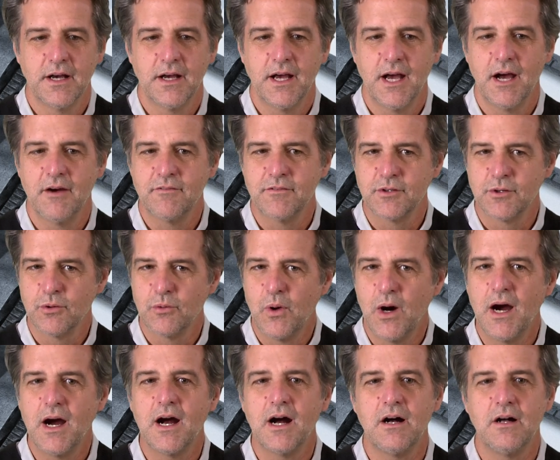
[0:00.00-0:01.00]
after a
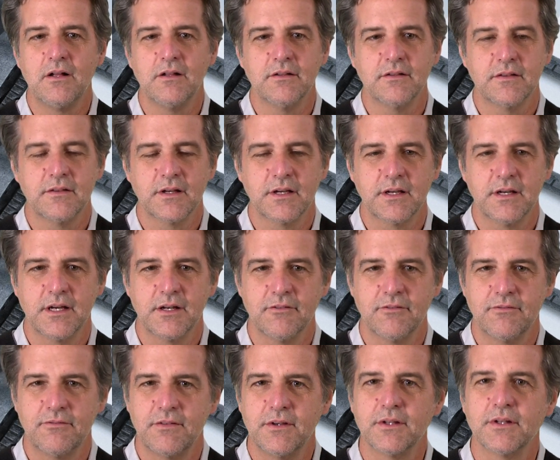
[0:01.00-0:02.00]
while the kind of
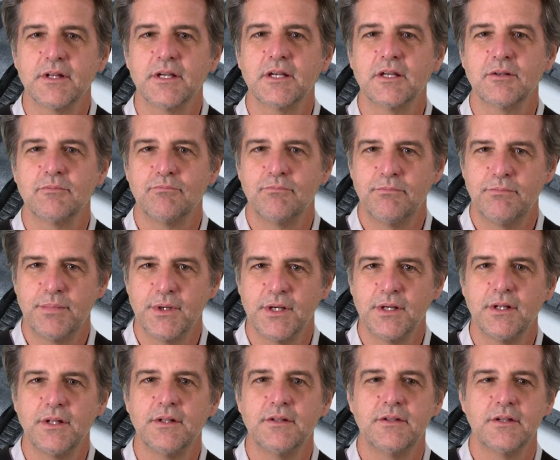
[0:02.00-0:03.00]
feeling
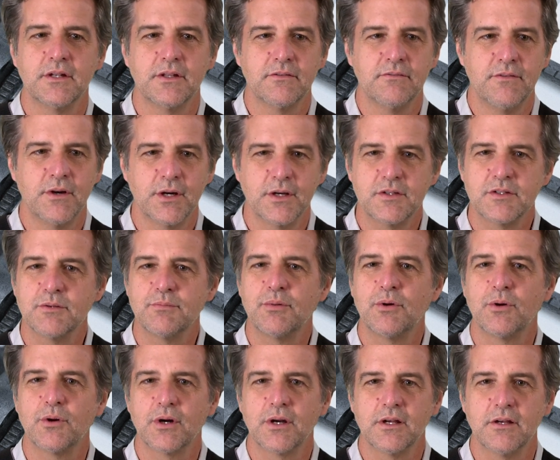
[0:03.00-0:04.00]
builds, and it's very
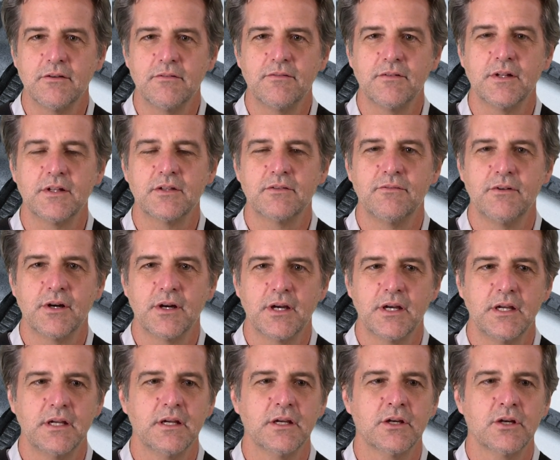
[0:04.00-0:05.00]
supportive, and it's
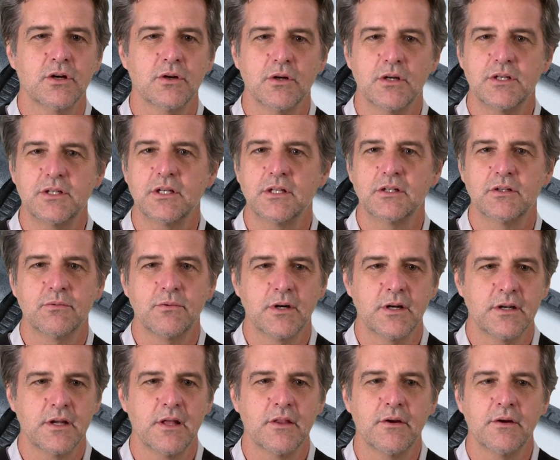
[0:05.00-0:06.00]
very encouraging to
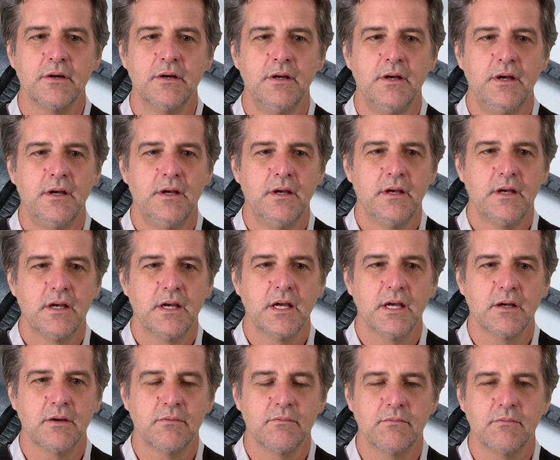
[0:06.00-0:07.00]
one another,
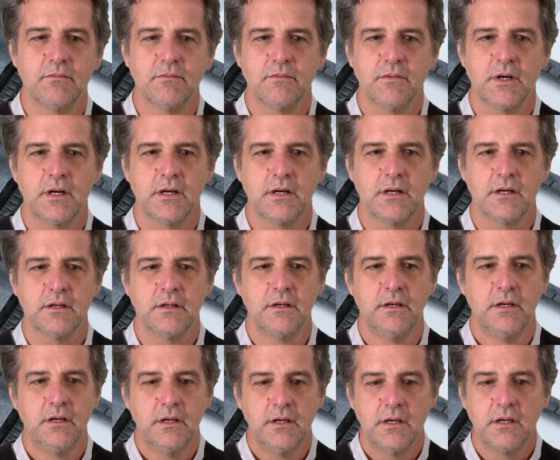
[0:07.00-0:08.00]
and
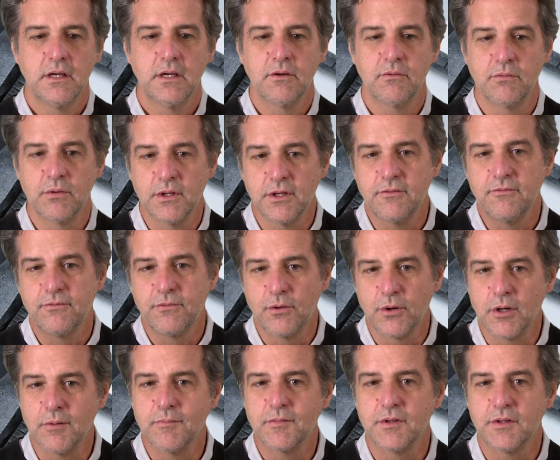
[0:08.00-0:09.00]
it really
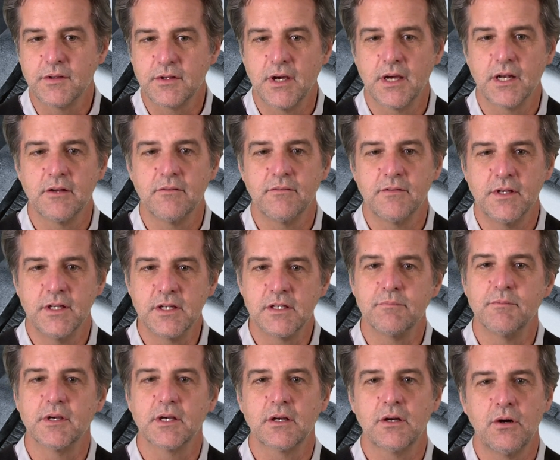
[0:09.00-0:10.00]
forms this kind of
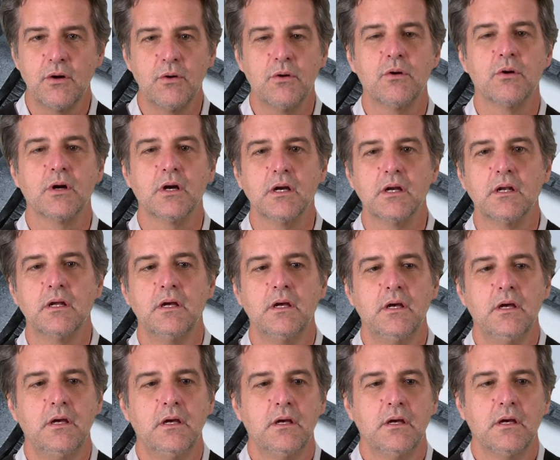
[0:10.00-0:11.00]
intimate cohort
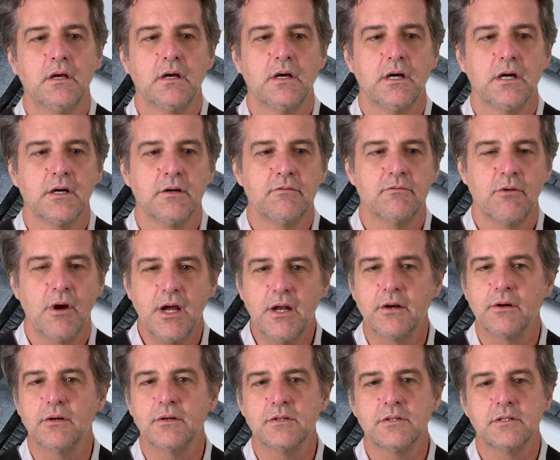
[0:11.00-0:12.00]
of
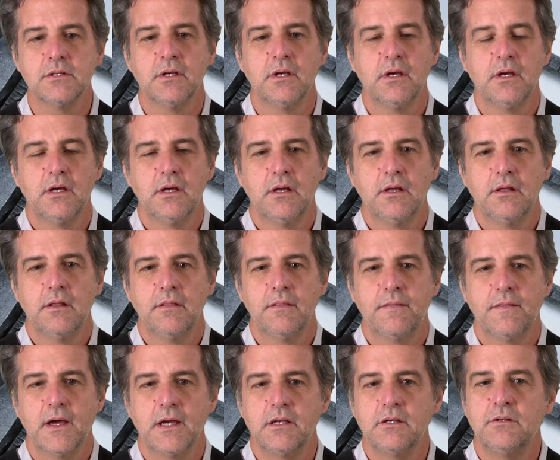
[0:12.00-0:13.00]
writers
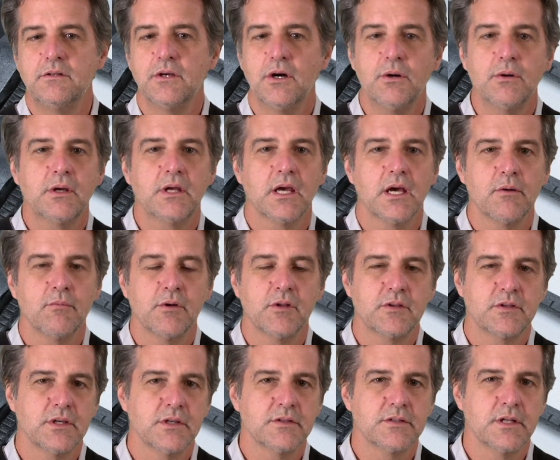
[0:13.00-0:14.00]
that you don't get
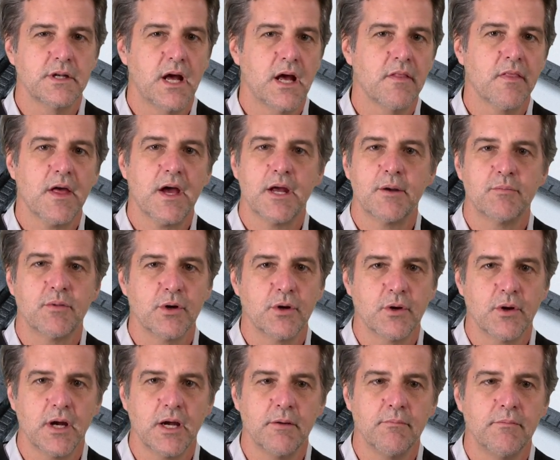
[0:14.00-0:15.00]
with just an online
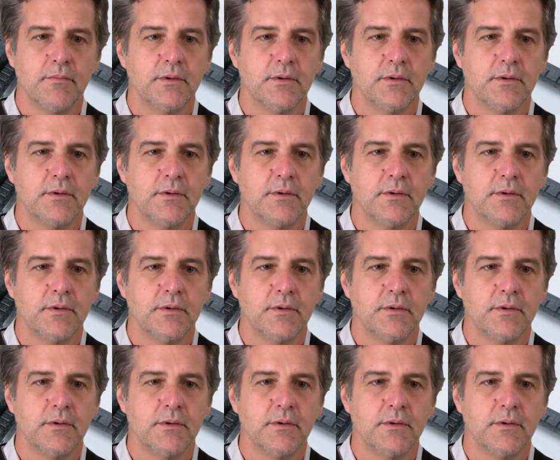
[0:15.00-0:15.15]
program.